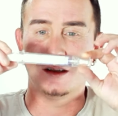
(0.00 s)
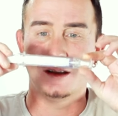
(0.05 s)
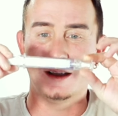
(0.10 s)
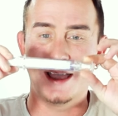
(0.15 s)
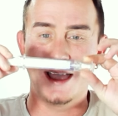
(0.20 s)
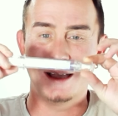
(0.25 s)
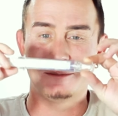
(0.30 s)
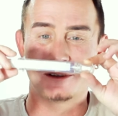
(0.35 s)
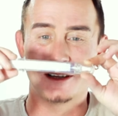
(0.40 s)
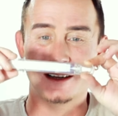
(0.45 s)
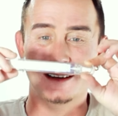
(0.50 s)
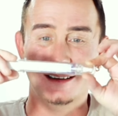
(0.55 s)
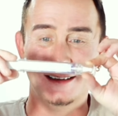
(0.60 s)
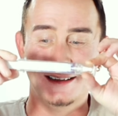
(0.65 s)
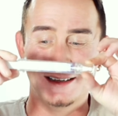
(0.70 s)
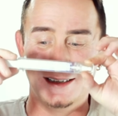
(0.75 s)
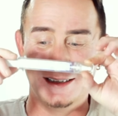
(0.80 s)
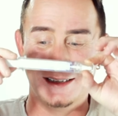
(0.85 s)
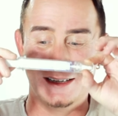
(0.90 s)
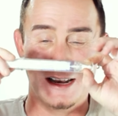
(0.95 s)
I
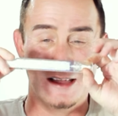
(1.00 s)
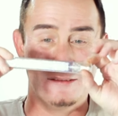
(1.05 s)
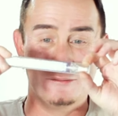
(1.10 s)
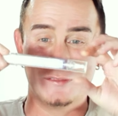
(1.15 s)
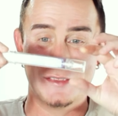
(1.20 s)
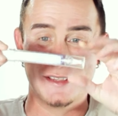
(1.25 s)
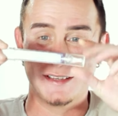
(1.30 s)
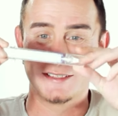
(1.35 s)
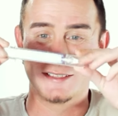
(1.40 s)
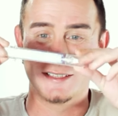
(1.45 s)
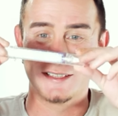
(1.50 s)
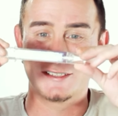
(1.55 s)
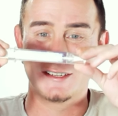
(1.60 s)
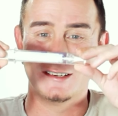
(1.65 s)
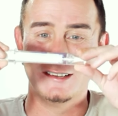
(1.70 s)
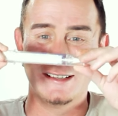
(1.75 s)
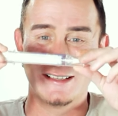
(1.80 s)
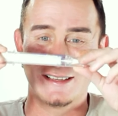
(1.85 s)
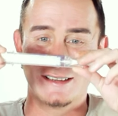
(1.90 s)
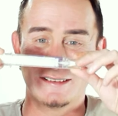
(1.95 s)
absolutely love this
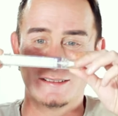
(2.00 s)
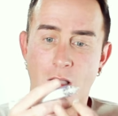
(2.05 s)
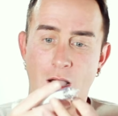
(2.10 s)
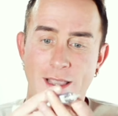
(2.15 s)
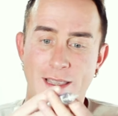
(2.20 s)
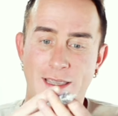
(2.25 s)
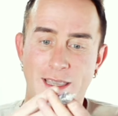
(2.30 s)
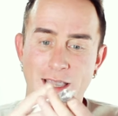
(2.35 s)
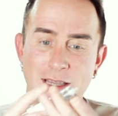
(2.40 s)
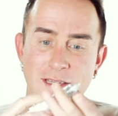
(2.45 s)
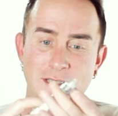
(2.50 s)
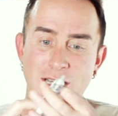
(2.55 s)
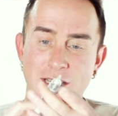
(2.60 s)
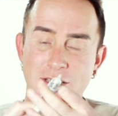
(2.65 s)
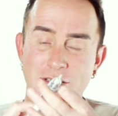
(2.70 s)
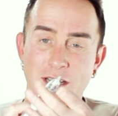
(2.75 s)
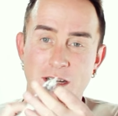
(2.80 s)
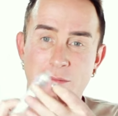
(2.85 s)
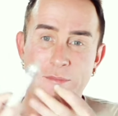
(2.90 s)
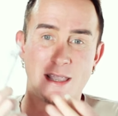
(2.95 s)
design. I guess that's
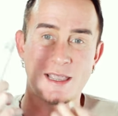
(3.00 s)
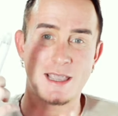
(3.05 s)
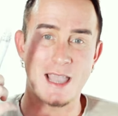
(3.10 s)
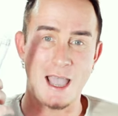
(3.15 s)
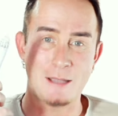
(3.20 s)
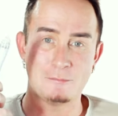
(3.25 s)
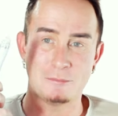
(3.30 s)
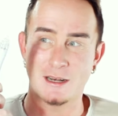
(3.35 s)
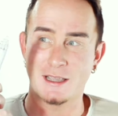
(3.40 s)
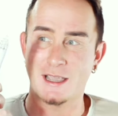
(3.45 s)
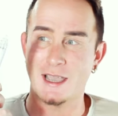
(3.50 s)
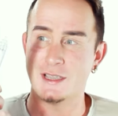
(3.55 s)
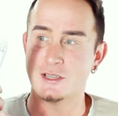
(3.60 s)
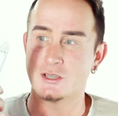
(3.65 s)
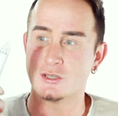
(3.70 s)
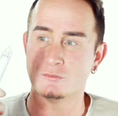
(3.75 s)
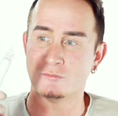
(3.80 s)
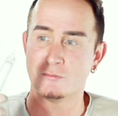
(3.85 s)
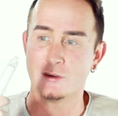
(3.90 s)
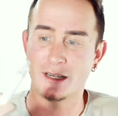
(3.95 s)
gonna make
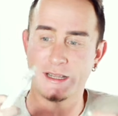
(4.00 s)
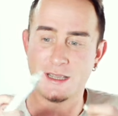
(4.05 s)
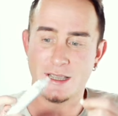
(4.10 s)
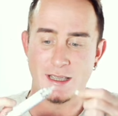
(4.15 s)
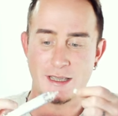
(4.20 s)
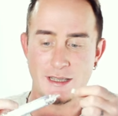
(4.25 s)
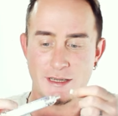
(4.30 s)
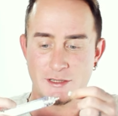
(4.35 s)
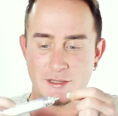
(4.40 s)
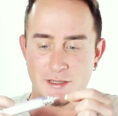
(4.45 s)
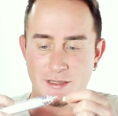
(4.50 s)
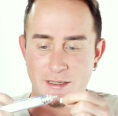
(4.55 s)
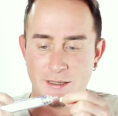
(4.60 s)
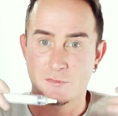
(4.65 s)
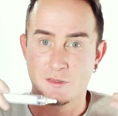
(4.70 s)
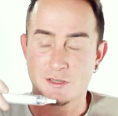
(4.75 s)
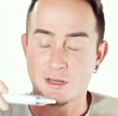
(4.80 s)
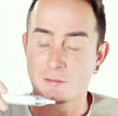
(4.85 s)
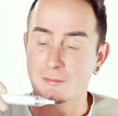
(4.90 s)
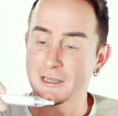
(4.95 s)
application really easy.
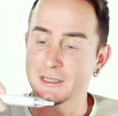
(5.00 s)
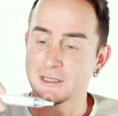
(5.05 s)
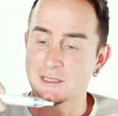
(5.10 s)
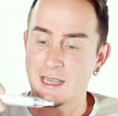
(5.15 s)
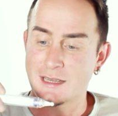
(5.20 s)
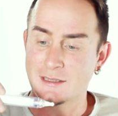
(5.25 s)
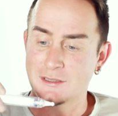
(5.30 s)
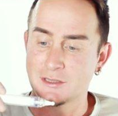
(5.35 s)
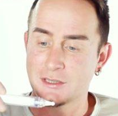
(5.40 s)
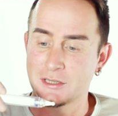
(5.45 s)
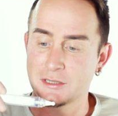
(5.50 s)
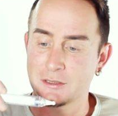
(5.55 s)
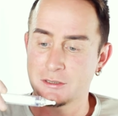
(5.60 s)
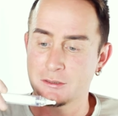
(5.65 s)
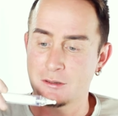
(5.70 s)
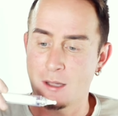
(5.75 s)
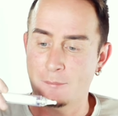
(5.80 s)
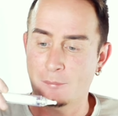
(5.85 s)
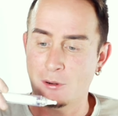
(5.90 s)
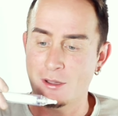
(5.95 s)
So it says to
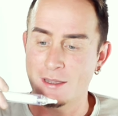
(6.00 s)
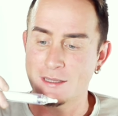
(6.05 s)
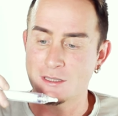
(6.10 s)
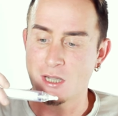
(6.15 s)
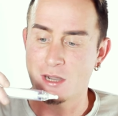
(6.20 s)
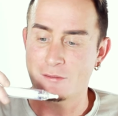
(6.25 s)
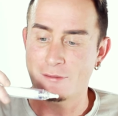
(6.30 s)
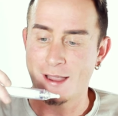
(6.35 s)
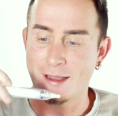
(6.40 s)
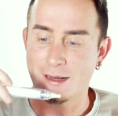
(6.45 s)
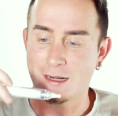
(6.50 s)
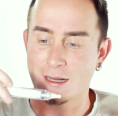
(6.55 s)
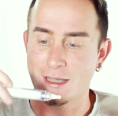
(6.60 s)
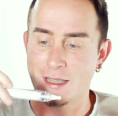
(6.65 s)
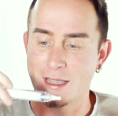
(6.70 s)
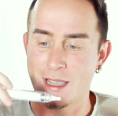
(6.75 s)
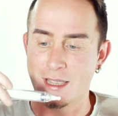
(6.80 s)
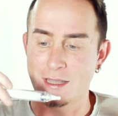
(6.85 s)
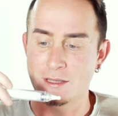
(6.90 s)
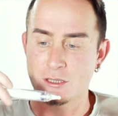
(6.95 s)
apply
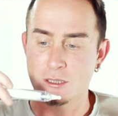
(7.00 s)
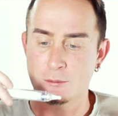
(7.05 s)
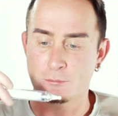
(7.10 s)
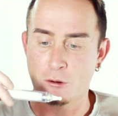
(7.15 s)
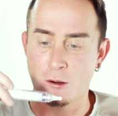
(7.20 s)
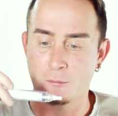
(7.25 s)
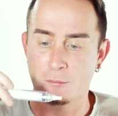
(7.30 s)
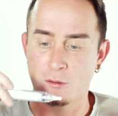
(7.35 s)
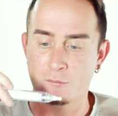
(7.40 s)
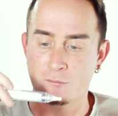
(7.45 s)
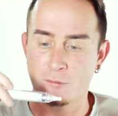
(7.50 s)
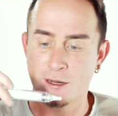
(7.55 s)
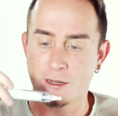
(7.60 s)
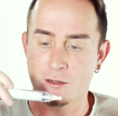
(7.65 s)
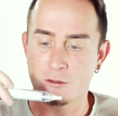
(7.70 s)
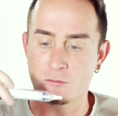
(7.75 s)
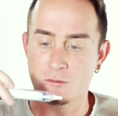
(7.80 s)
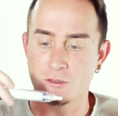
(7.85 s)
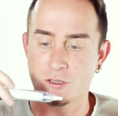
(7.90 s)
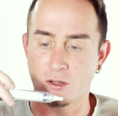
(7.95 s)
directly into problem
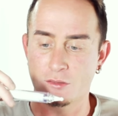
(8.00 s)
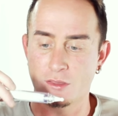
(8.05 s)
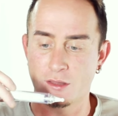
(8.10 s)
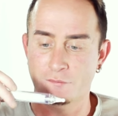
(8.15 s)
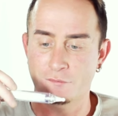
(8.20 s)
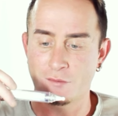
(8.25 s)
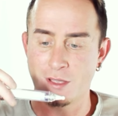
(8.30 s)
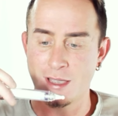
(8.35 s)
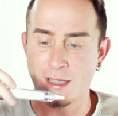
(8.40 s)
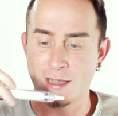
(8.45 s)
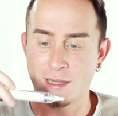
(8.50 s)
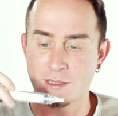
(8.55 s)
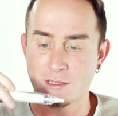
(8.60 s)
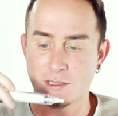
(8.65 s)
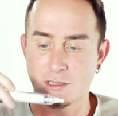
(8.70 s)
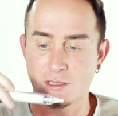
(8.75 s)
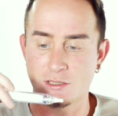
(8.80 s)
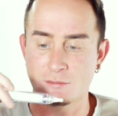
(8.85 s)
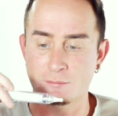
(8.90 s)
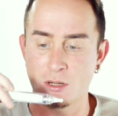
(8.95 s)
wrinkles on the face,
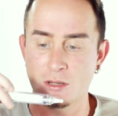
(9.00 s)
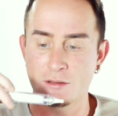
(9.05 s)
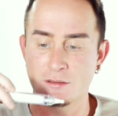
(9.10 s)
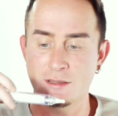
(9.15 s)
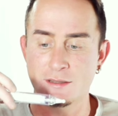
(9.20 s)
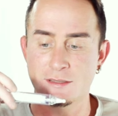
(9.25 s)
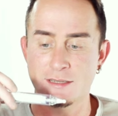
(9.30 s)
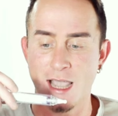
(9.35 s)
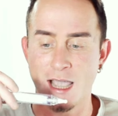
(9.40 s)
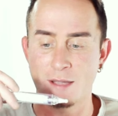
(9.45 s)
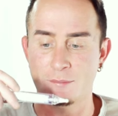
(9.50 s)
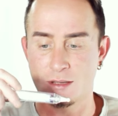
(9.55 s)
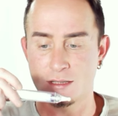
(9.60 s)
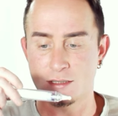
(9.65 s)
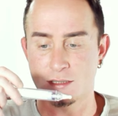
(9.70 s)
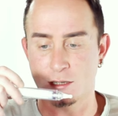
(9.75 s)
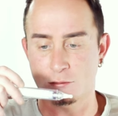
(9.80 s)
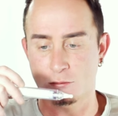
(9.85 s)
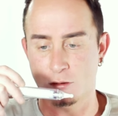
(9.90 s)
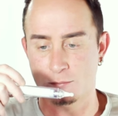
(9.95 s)
smooth and dab
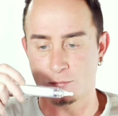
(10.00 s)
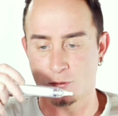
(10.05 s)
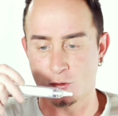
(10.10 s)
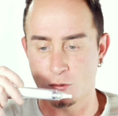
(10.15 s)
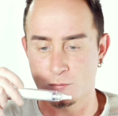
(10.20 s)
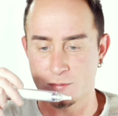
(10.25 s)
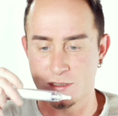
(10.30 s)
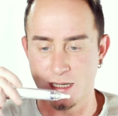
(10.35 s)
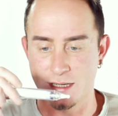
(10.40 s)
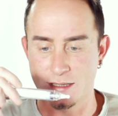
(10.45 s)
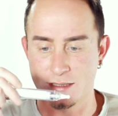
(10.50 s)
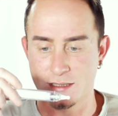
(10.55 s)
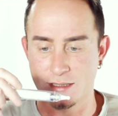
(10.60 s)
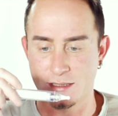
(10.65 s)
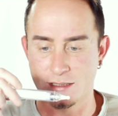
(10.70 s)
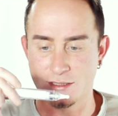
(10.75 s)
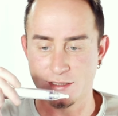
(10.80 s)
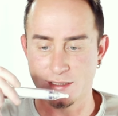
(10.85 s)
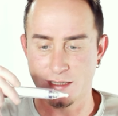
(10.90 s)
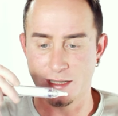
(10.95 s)
until absorbed into the
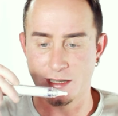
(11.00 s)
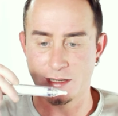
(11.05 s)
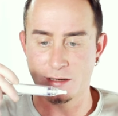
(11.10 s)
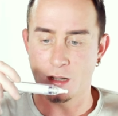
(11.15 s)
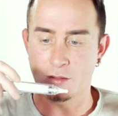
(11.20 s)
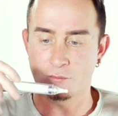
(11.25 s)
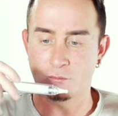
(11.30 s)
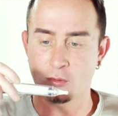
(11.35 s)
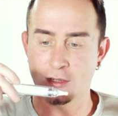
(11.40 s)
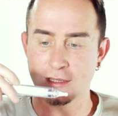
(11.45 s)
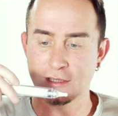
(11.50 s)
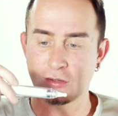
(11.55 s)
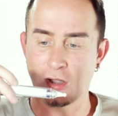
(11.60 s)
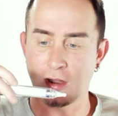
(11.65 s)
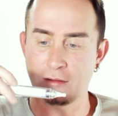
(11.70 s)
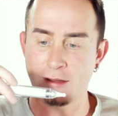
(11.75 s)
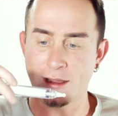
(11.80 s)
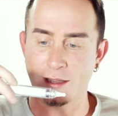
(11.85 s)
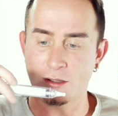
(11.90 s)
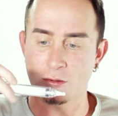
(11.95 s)
skin, avoid
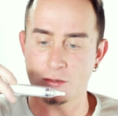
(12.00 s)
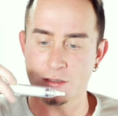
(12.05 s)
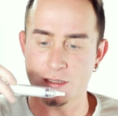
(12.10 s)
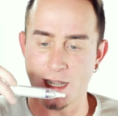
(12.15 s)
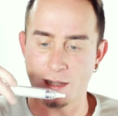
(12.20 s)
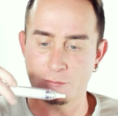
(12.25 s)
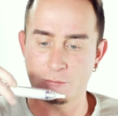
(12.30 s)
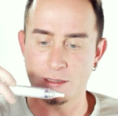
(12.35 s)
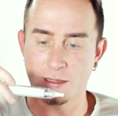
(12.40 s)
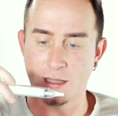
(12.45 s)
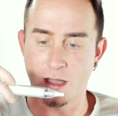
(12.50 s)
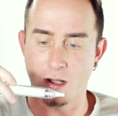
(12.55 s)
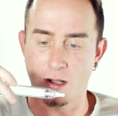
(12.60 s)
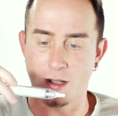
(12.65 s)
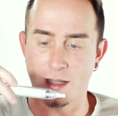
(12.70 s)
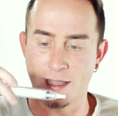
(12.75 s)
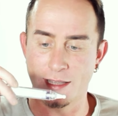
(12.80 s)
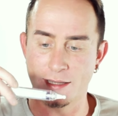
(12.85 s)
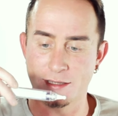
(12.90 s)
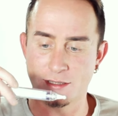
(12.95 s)
direct contact with the
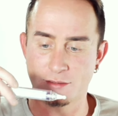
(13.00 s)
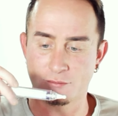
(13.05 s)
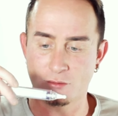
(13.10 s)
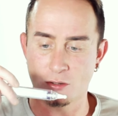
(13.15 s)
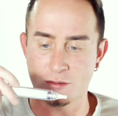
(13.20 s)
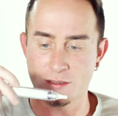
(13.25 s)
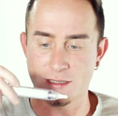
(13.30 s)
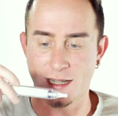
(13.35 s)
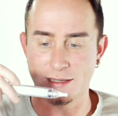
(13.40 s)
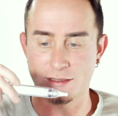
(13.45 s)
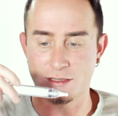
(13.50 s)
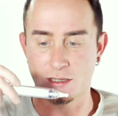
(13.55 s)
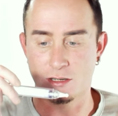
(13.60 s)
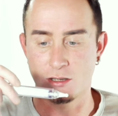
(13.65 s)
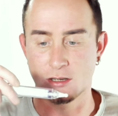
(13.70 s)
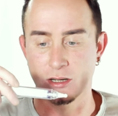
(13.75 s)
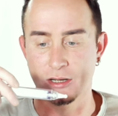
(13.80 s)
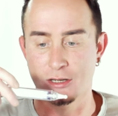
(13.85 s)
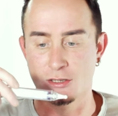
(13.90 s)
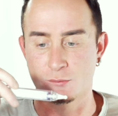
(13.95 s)
eyes, if contact
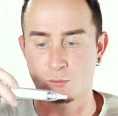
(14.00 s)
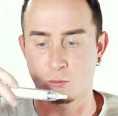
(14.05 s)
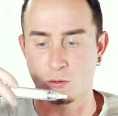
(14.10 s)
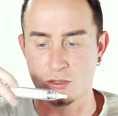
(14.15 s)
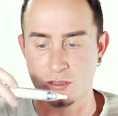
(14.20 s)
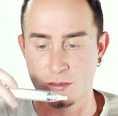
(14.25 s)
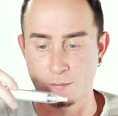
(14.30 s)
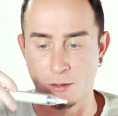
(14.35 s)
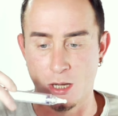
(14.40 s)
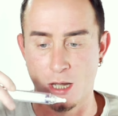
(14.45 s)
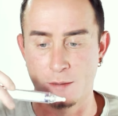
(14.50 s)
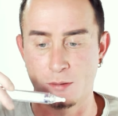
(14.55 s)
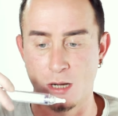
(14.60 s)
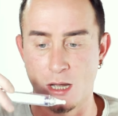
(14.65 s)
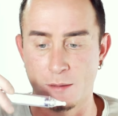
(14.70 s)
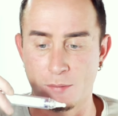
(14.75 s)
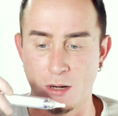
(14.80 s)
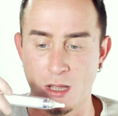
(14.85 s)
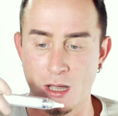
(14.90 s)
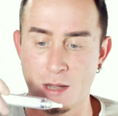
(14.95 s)
occurs, wash the blah blah
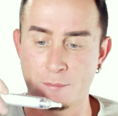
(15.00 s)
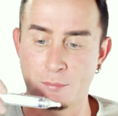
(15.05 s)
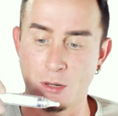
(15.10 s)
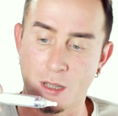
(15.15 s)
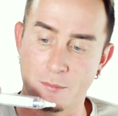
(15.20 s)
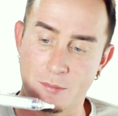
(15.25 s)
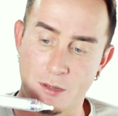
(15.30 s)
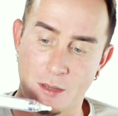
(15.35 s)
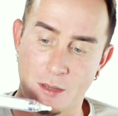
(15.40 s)
blah blah blah